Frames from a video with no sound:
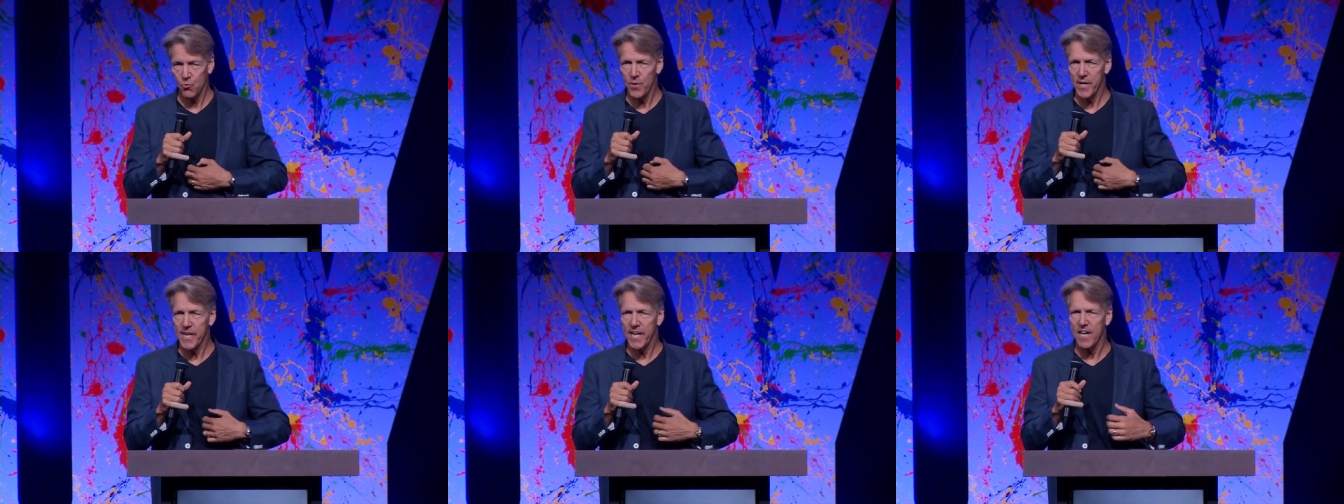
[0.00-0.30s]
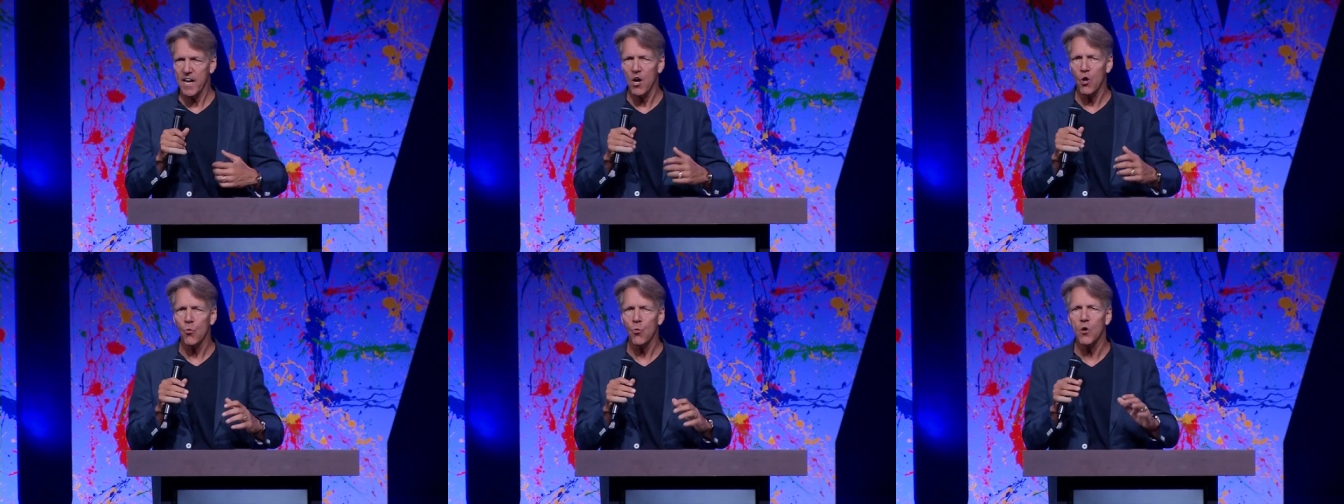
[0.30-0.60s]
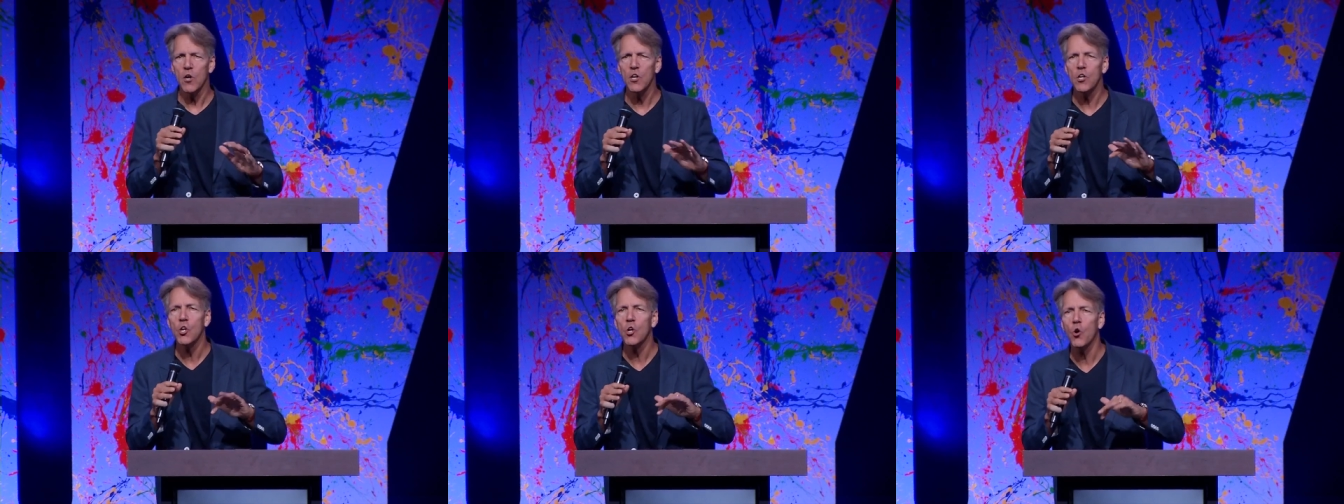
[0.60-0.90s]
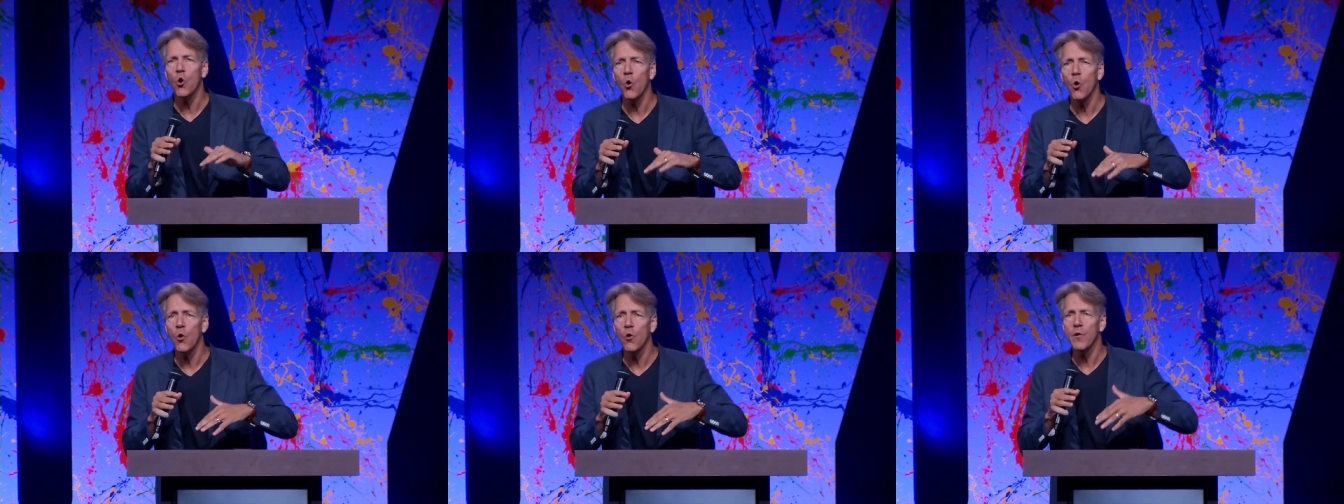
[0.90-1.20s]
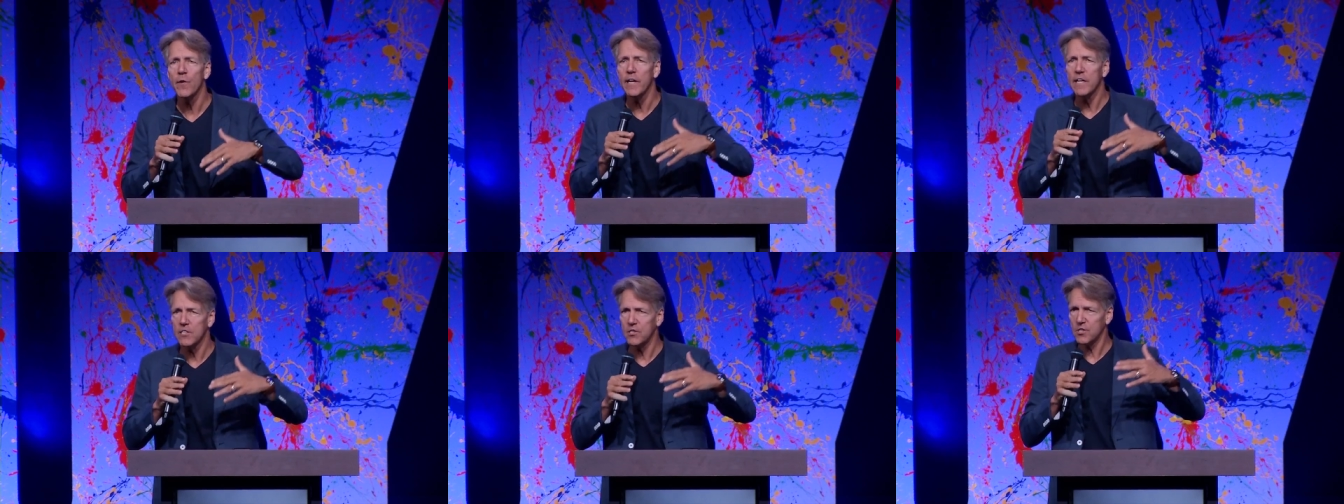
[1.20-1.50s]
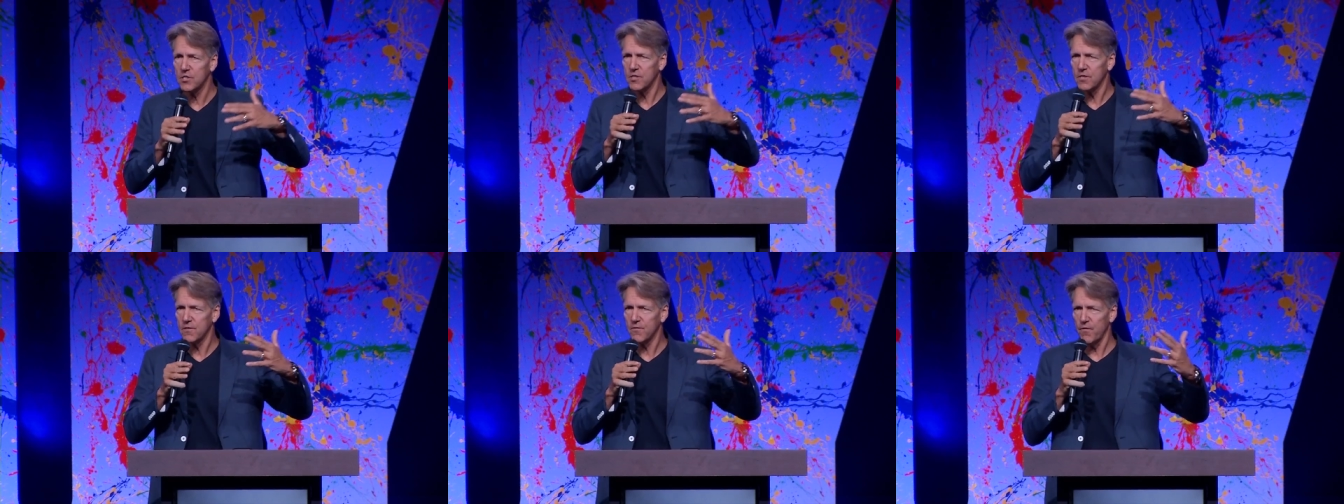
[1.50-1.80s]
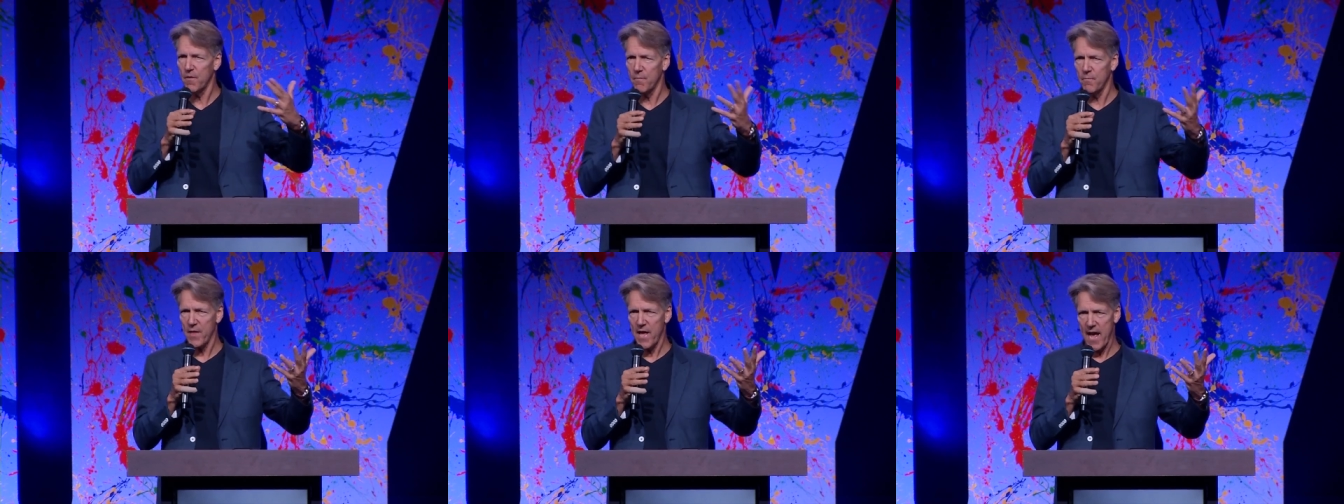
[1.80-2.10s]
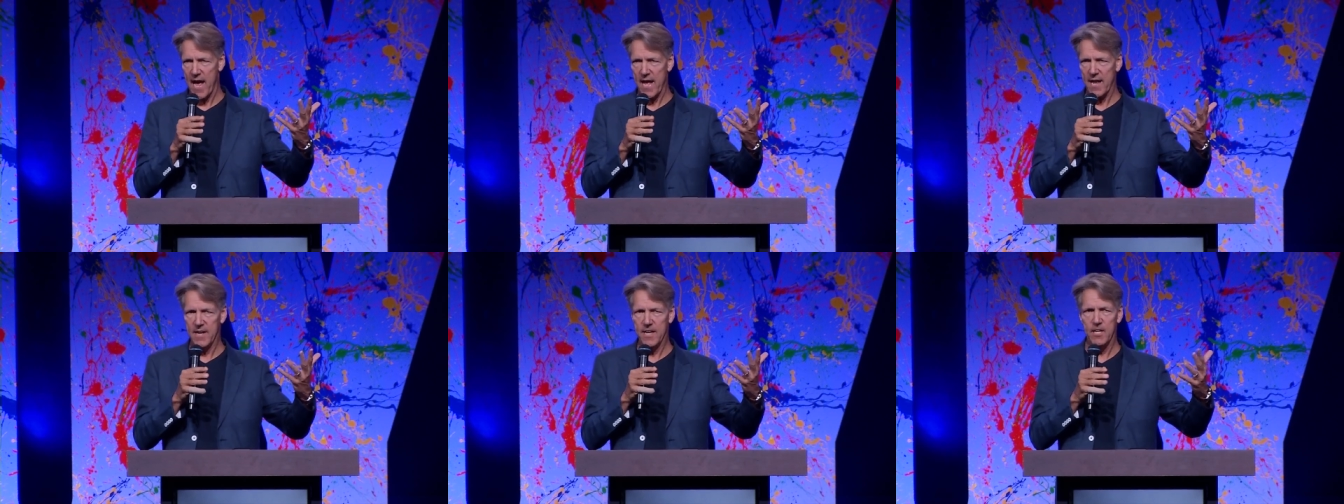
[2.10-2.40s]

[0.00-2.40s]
We get our word chorus from that.